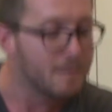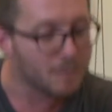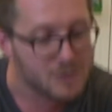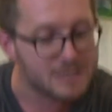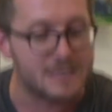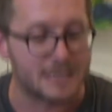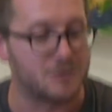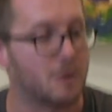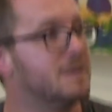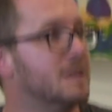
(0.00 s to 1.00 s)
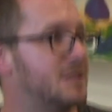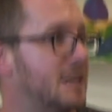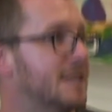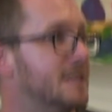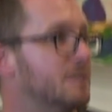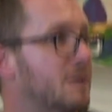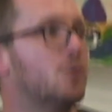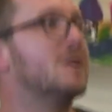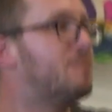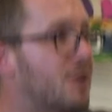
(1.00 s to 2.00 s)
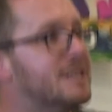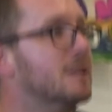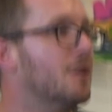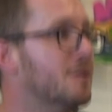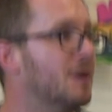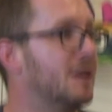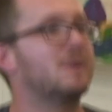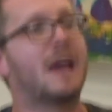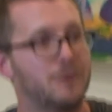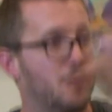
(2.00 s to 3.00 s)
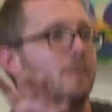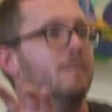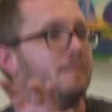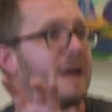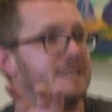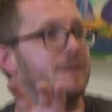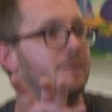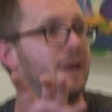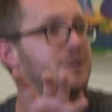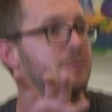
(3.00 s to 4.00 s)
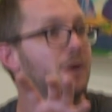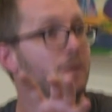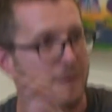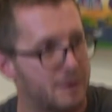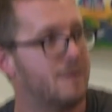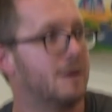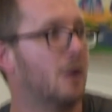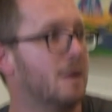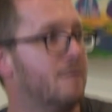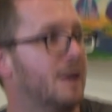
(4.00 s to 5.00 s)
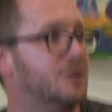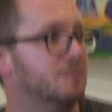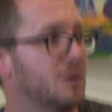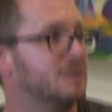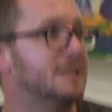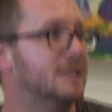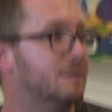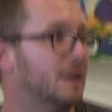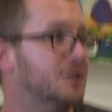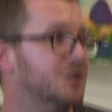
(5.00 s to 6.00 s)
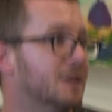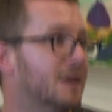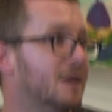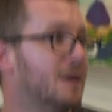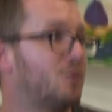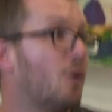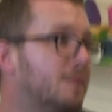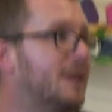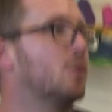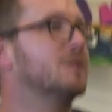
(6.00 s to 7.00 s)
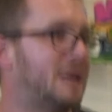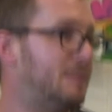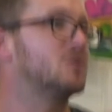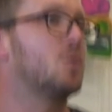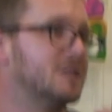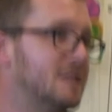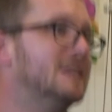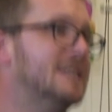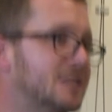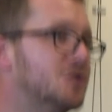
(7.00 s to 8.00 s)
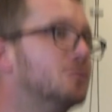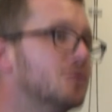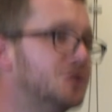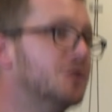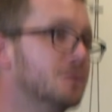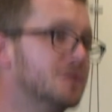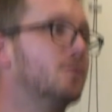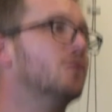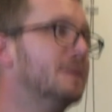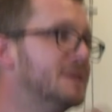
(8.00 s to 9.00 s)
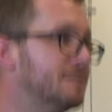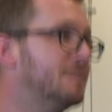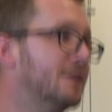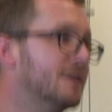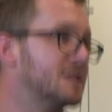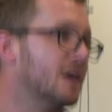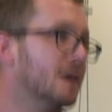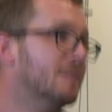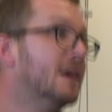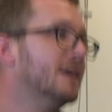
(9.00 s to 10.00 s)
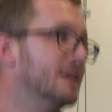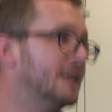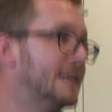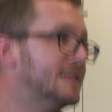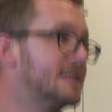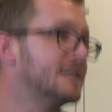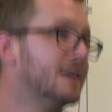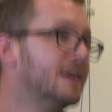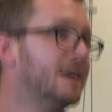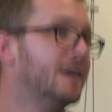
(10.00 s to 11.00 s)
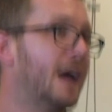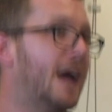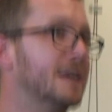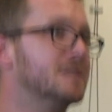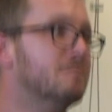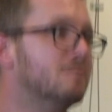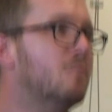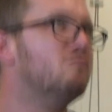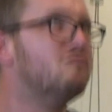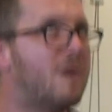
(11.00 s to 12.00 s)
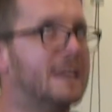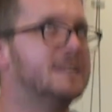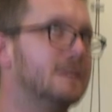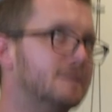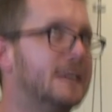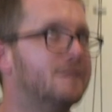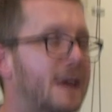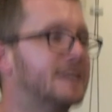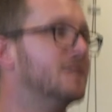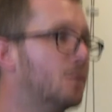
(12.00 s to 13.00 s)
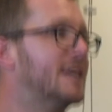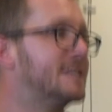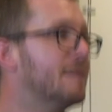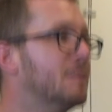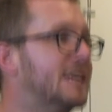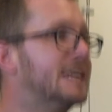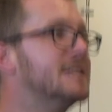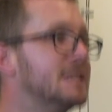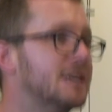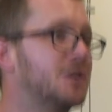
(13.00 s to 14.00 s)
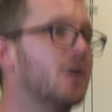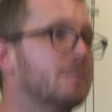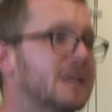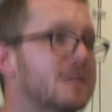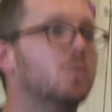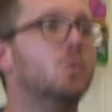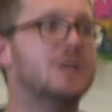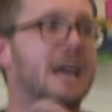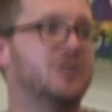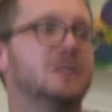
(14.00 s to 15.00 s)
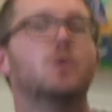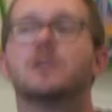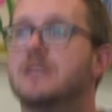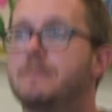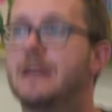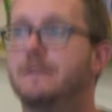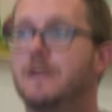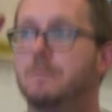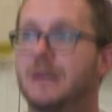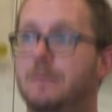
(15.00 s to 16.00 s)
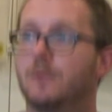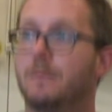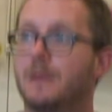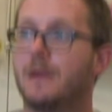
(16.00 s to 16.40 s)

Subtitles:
Most of these things are overstated. We've already printed a load of money. We haven't got massive inflation. We've got very, very low inflation, possibly deflation. Probably people's quantitative easing you could use for a limited period of time, at least, as a relatively effective way to get money into the economy that would actually work to the benefit of people.